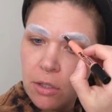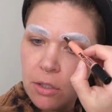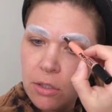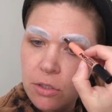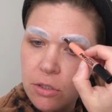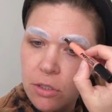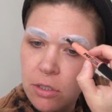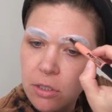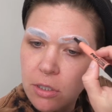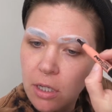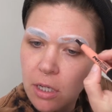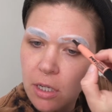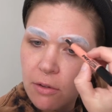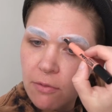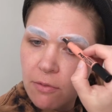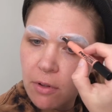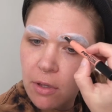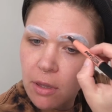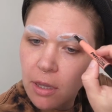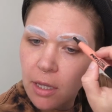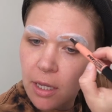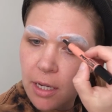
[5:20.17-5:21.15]
just kind of
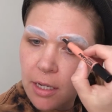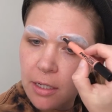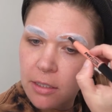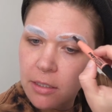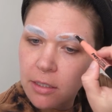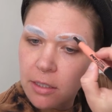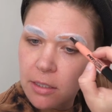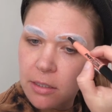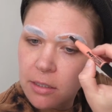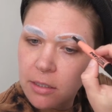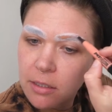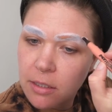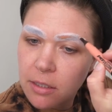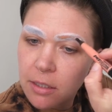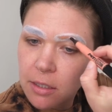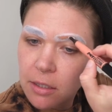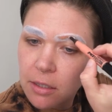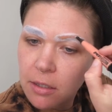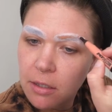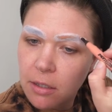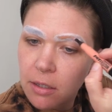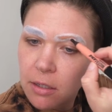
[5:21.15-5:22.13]
a light
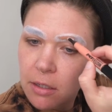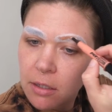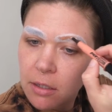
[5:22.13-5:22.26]
dusting